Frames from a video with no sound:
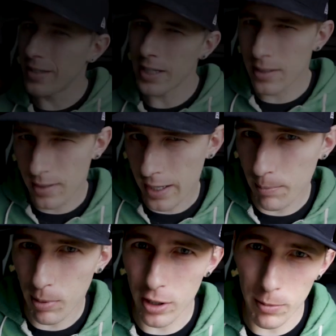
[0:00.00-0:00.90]
is the
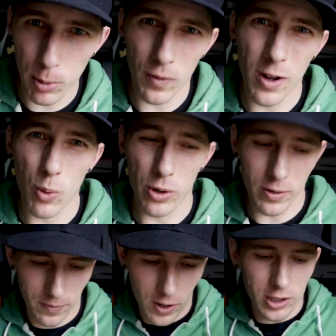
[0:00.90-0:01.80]
exciting part of the pole vault where
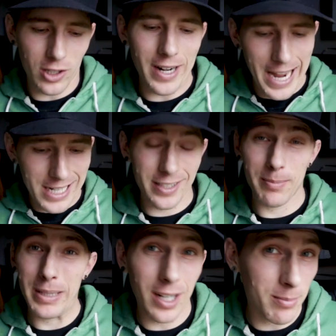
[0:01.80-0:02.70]
the vaulter
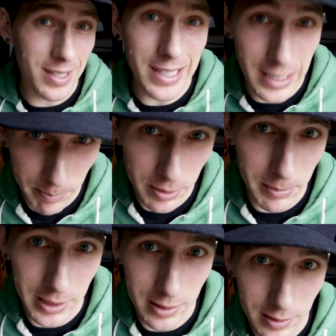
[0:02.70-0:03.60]
actually becomes the
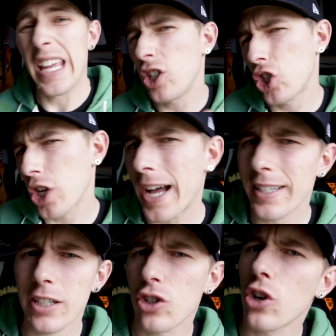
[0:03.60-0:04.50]
implement. In
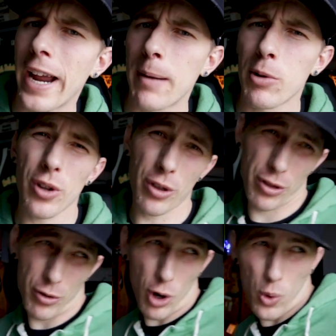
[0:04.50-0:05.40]
shot, disc, or hammer, the
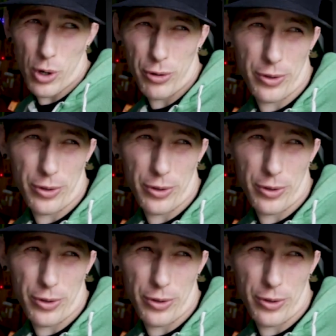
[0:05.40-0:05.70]
thrower